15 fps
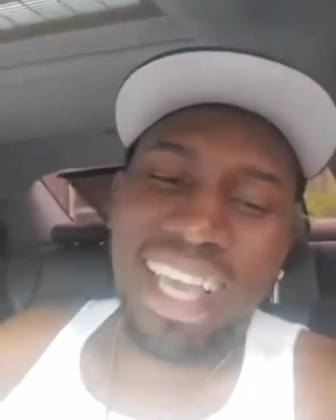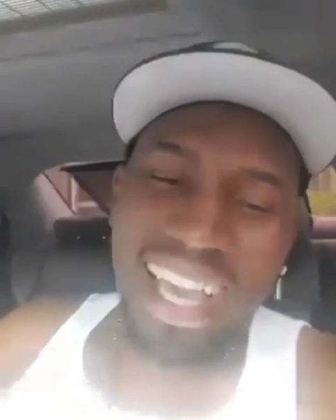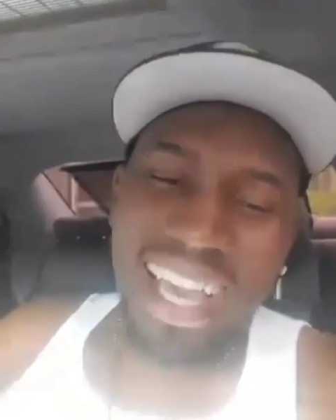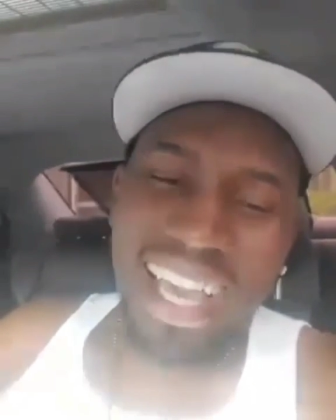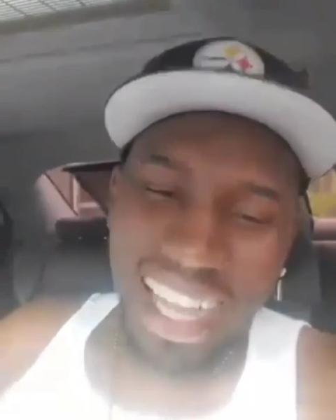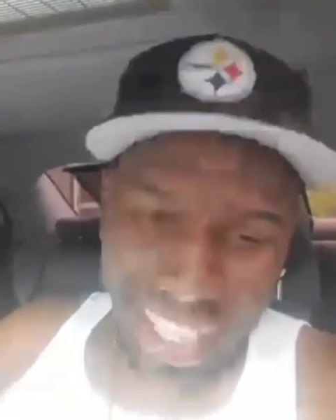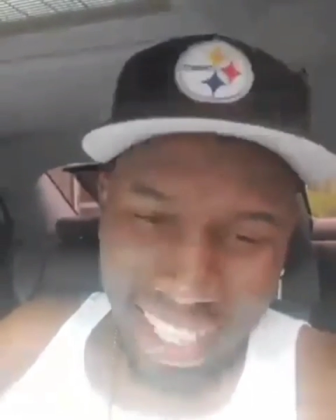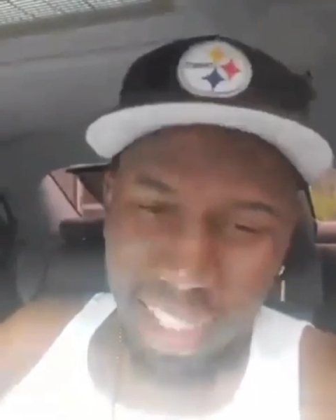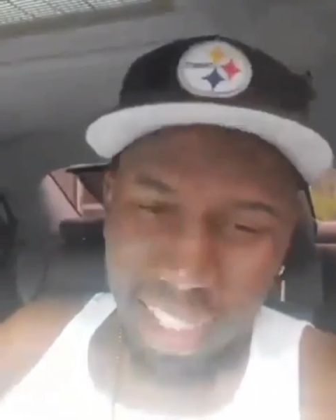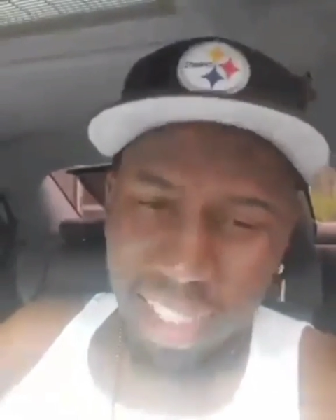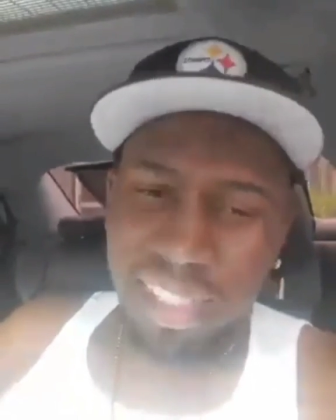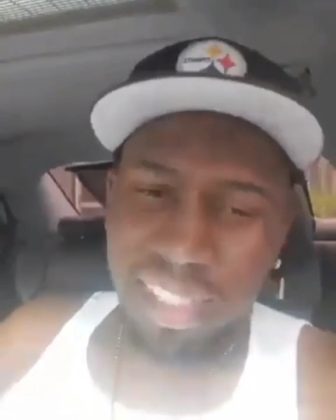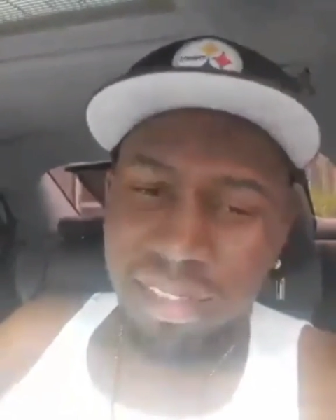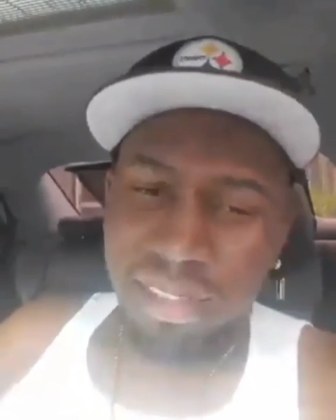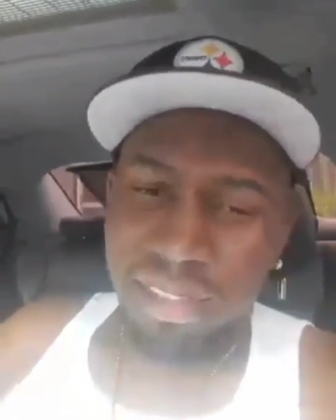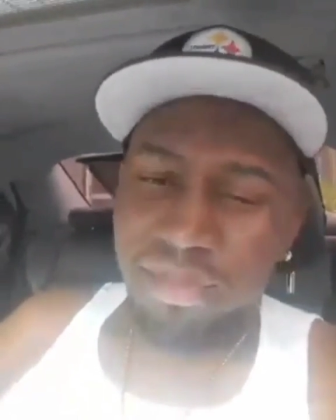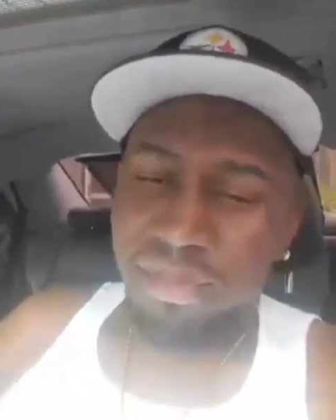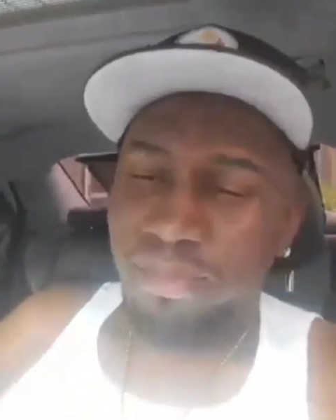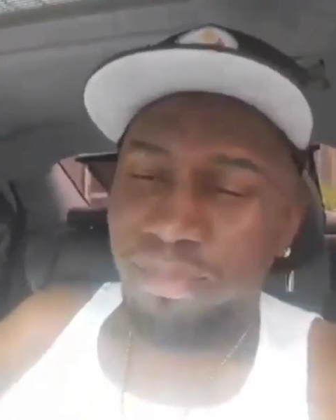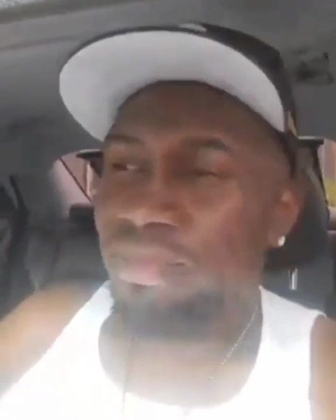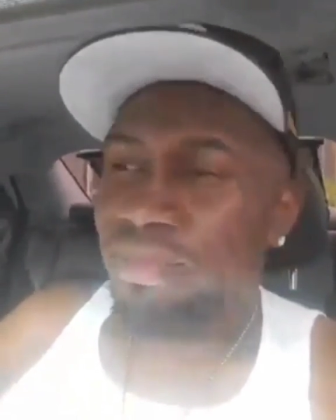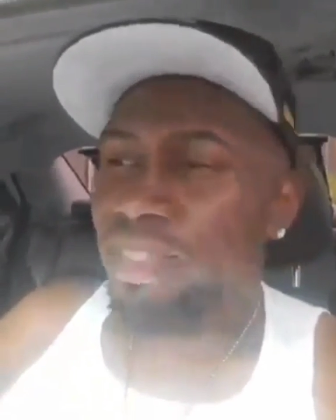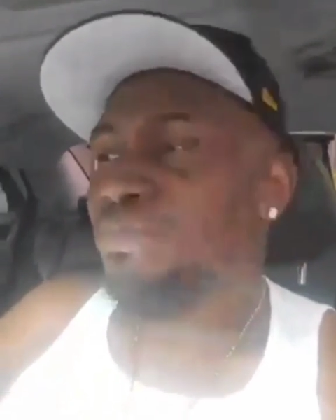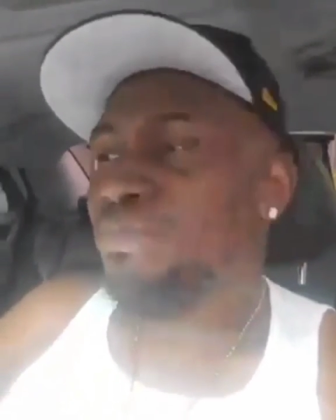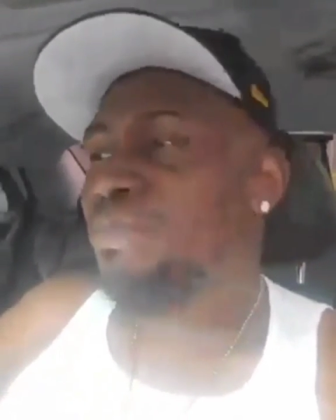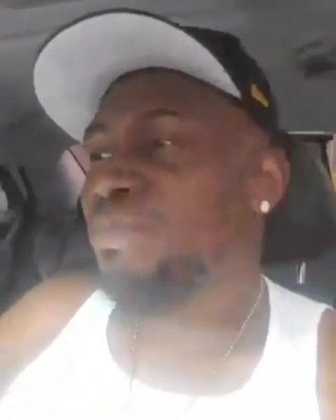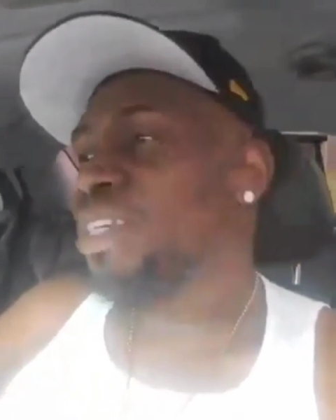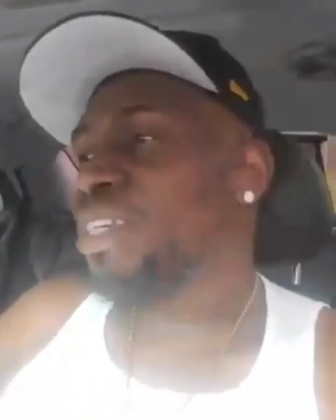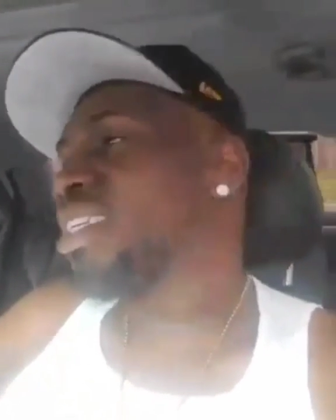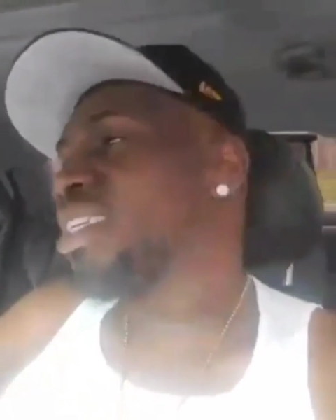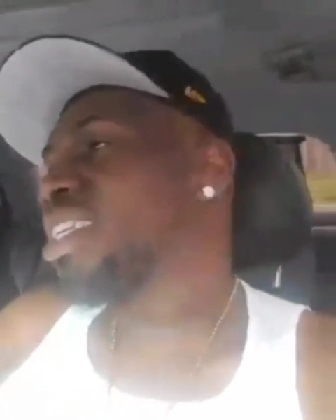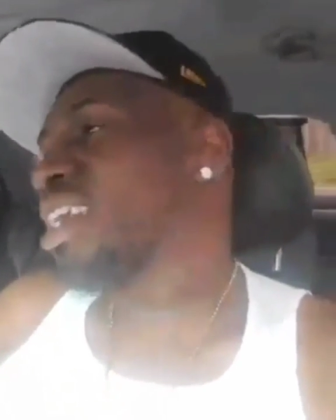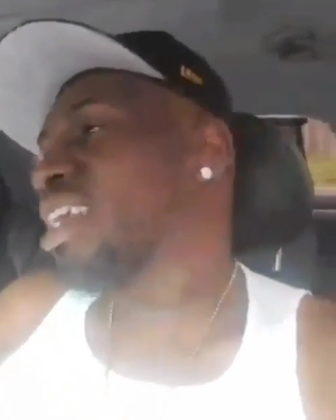and me blood